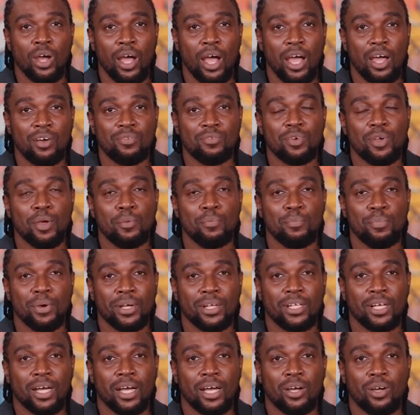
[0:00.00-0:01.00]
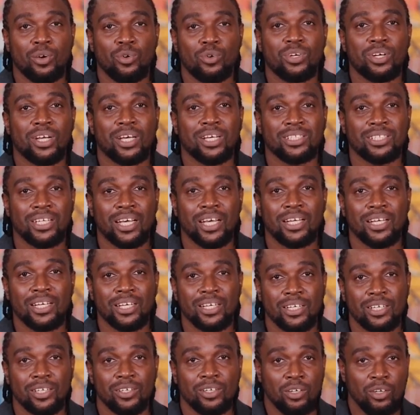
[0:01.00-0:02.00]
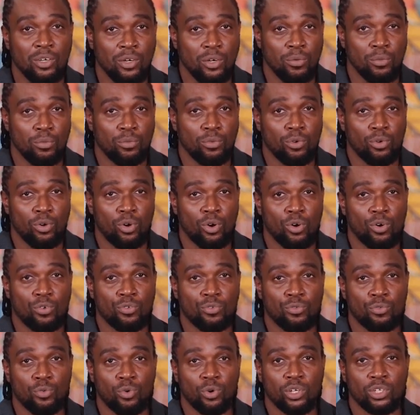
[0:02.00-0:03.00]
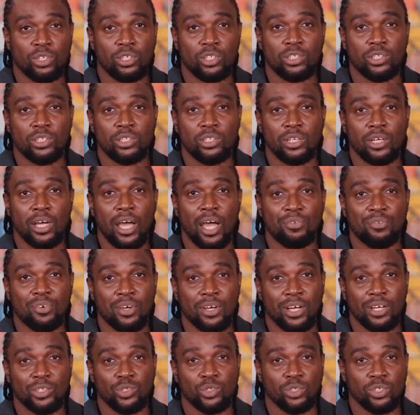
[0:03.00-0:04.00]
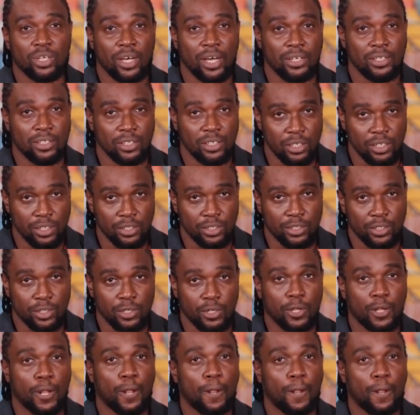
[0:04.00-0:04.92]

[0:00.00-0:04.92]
have a better understanding of what the African society is